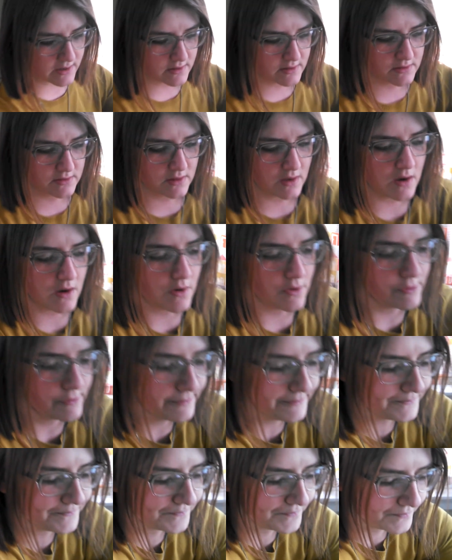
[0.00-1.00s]

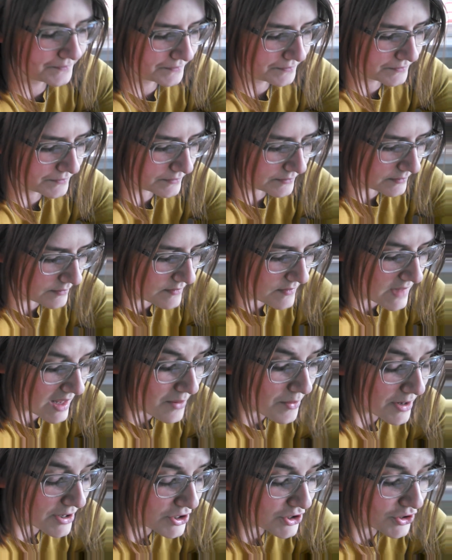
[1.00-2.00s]
So I
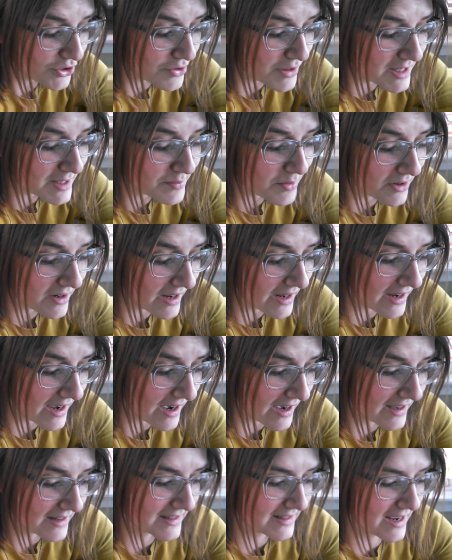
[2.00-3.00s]
want to show you this book I
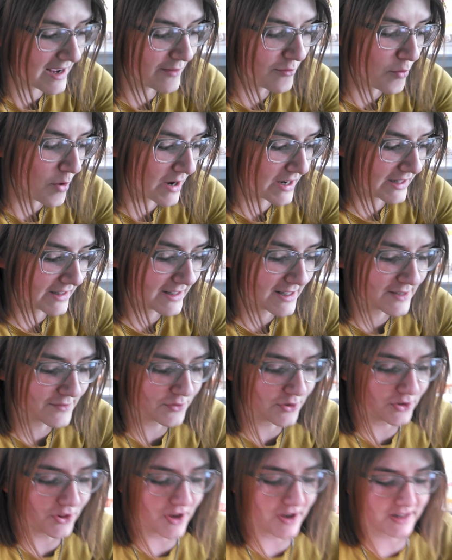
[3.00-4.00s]
got. I wanted this
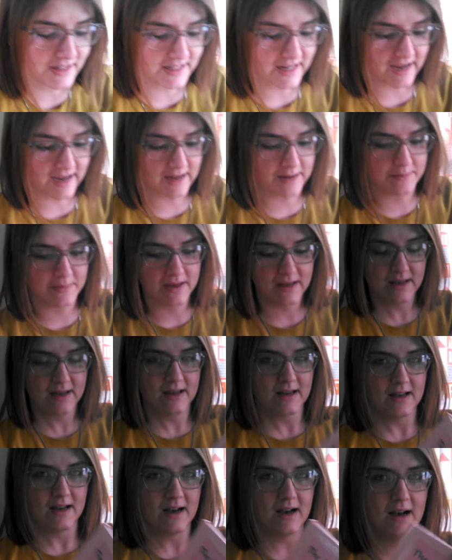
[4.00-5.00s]
for a long time,
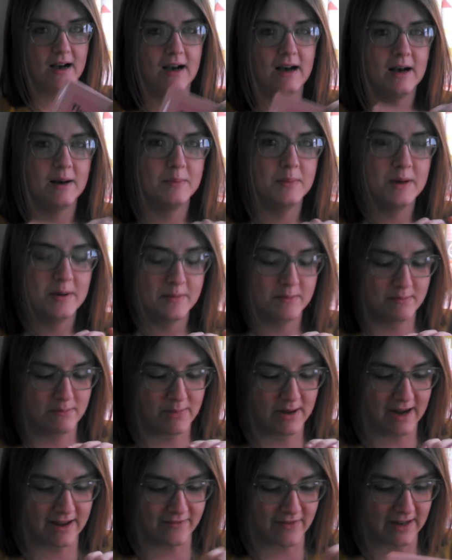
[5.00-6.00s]

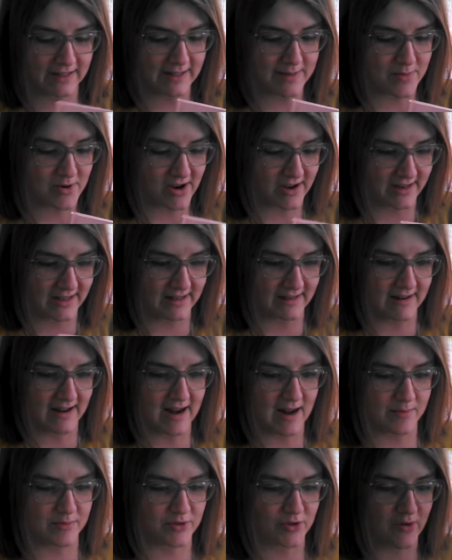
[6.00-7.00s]
but I finally bought it, and
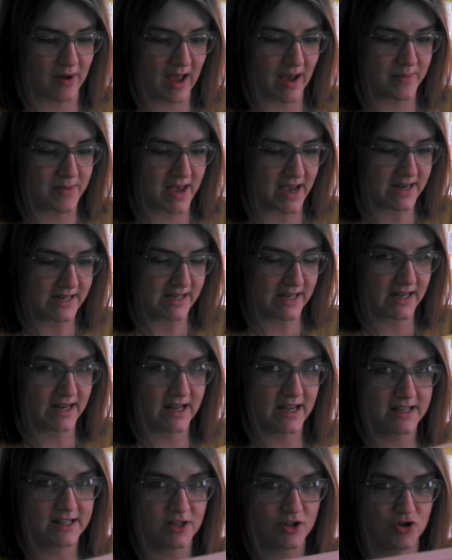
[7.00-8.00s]
I'm so happy I did.
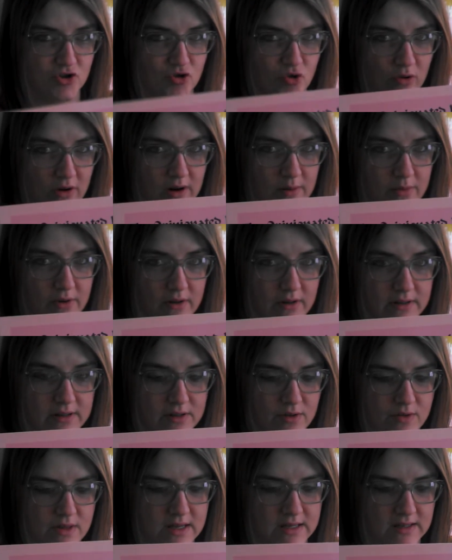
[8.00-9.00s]
It's adorable.
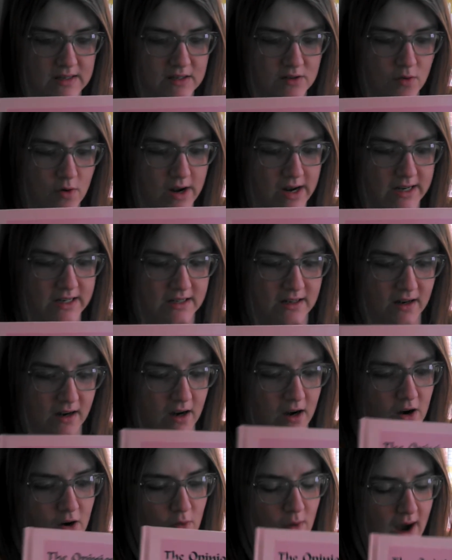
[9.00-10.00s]
So this is going to
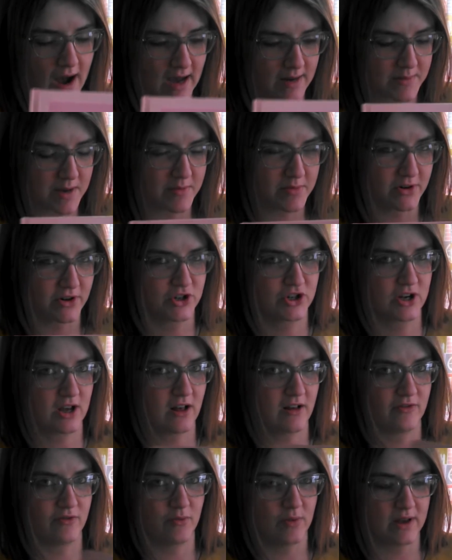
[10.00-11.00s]
go on my
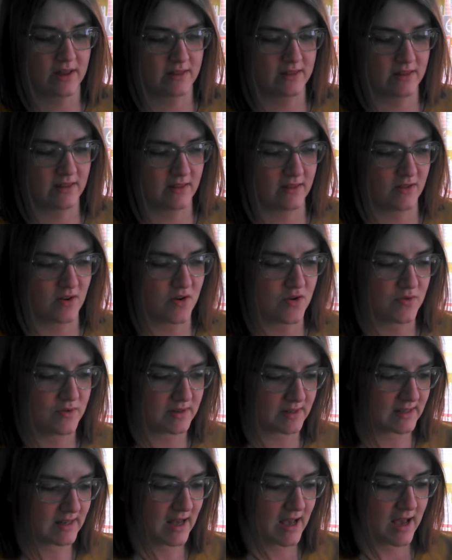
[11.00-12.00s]
bookshelf with
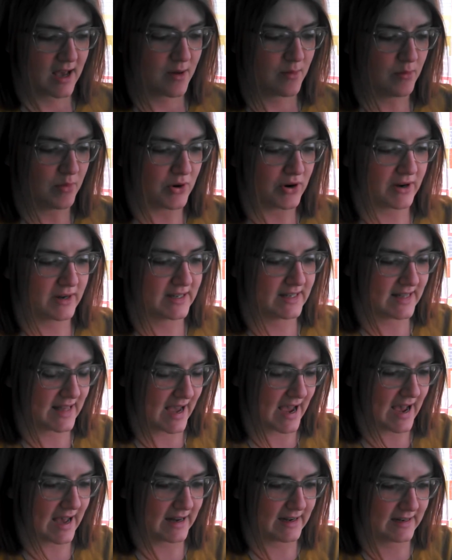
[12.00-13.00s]
those books
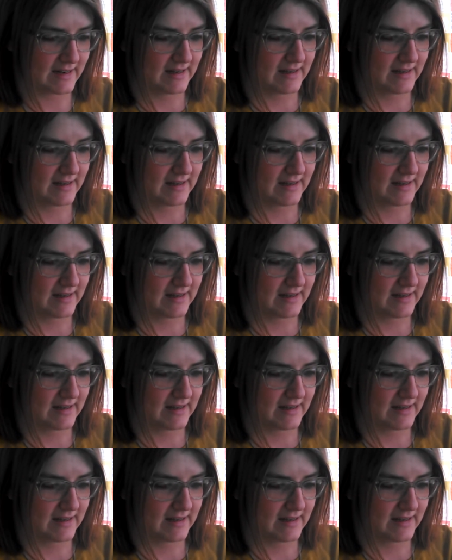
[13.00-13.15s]
that